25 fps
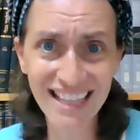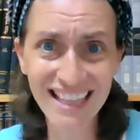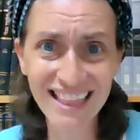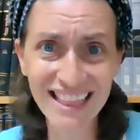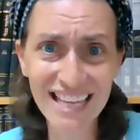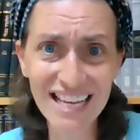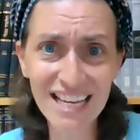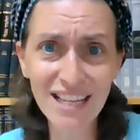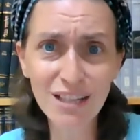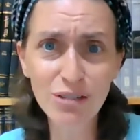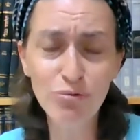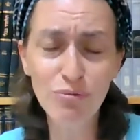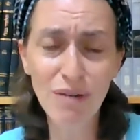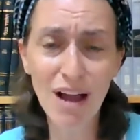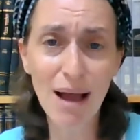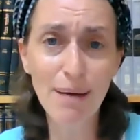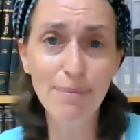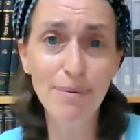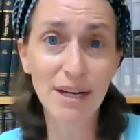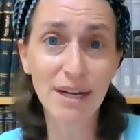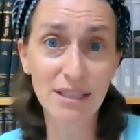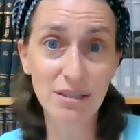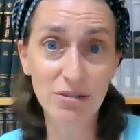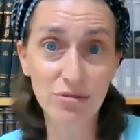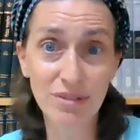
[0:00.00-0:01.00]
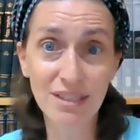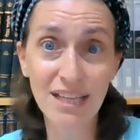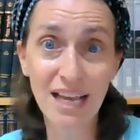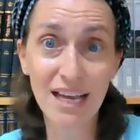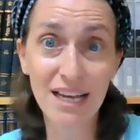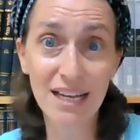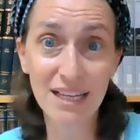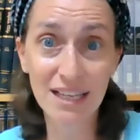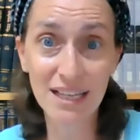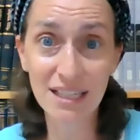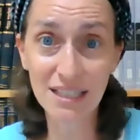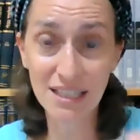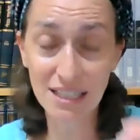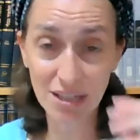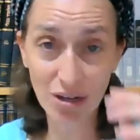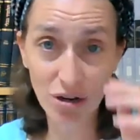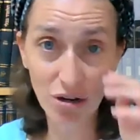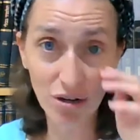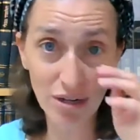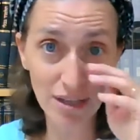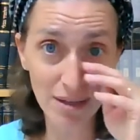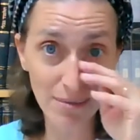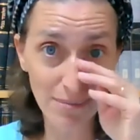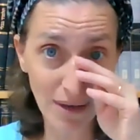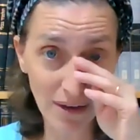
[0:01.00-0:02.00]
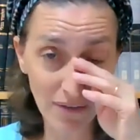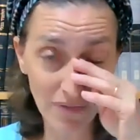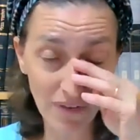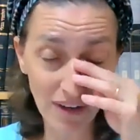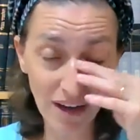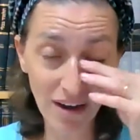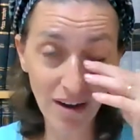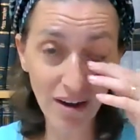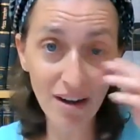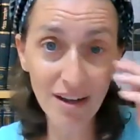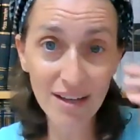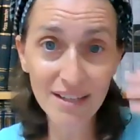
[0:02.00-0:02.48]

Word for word: that these rabbis who say he needs to go to the mikveh,